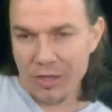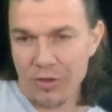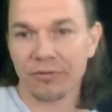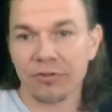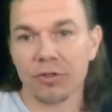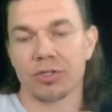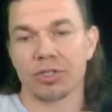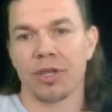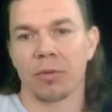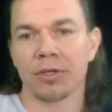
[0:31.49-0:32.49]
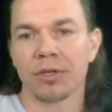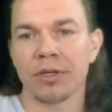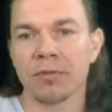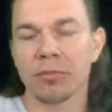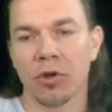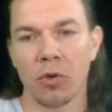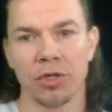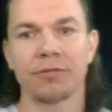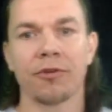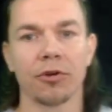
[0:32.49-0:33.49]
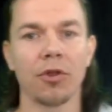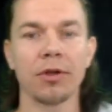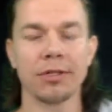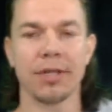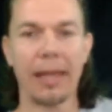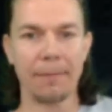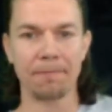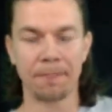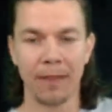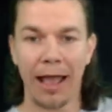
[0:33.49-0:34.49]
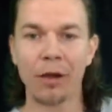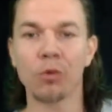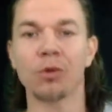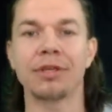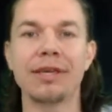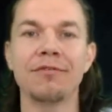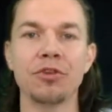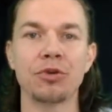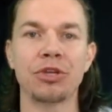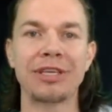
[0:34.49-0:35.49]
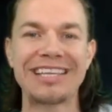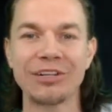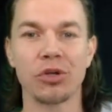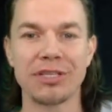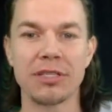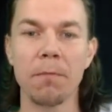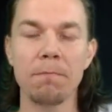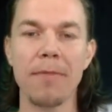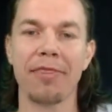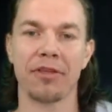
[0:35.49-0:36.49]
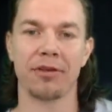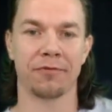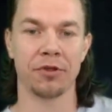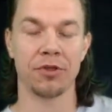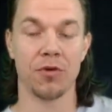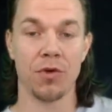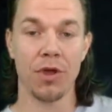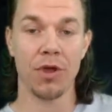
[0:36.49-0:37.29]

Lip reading: you have to understand because I've been coaching for a long time, I don't give you, here's the method for you.